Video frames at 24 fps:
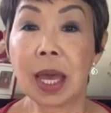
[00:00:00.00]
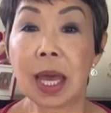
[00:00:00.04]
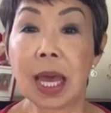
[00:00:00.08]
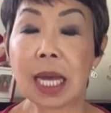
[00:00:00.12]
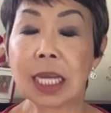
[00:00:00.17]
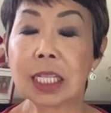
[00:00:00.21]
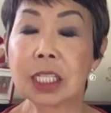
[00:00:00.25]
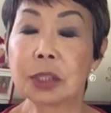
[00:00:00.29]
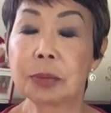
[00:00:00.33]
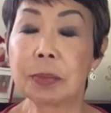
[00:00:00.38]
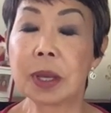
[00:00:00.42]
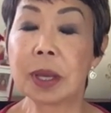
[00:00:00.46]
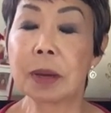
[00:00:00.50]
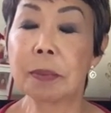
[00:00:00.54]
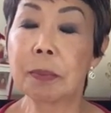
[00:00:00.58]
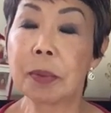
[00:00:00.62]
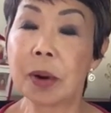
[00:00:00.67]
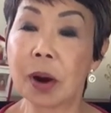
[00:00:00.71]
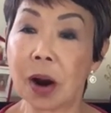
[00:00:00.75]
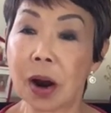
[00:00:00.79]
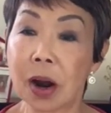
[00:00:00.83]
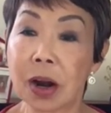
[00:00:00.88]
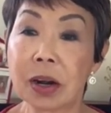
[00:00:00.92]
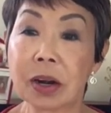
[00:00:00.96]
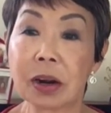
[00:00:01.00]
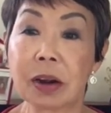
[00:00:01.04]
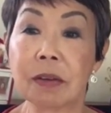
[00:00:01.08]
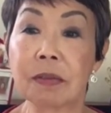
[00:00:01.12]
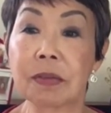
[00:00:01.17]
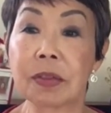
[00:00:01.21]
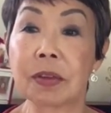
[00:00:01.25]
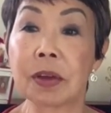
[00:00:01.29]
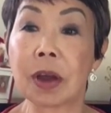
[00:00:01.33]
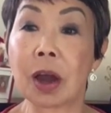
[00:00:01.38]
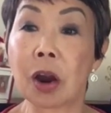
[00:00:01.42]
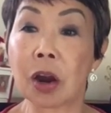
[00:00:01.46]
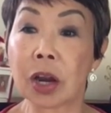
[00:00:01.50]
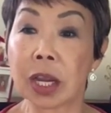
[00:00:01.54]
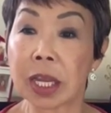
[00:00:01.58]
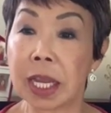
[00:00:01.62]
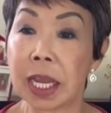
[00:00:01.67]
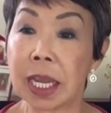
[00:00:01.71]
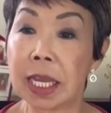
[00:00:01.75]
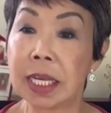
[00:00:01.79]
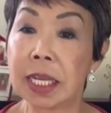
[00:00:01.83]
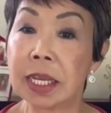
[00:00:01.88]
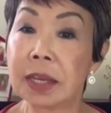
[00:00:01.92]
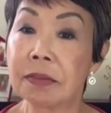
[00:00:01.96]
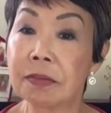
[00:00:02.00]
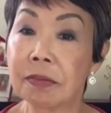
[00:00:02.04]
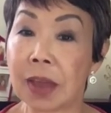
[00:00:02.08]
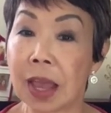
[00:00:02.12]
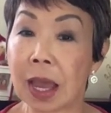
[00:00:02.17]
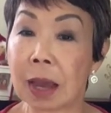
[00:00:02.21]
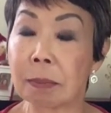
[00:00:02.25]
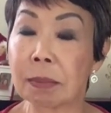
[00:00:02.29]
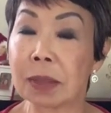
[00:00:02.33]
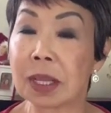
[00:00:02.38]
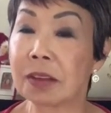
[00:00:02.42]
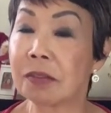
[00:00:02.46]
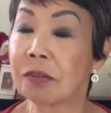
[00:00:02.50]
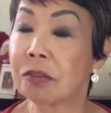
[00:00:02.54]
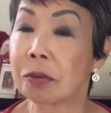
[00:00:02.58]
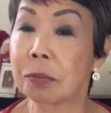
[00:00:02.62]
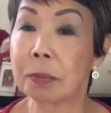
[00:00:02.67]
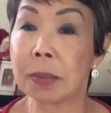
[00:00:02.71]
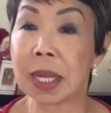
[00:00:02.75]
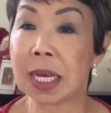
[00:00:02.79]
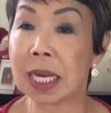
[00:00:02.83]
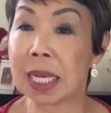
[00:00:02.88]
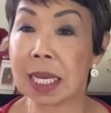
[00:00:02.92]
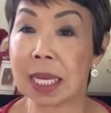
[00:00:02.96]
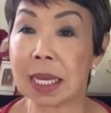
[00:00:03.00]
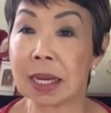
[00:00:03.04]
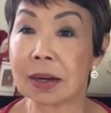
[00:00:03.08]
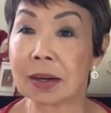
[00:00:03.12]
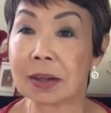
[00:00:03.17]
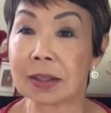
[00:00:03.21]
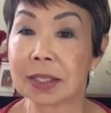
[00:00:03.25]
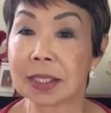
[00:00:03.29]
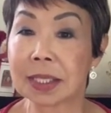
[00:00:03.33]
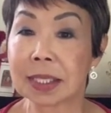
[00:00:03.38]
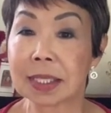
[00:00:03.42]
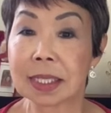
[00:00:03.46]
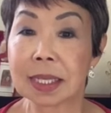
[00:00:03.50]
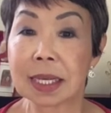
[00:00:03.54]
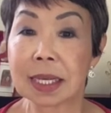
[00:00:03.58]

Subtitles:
and to be a part of the Arcadia family for many years.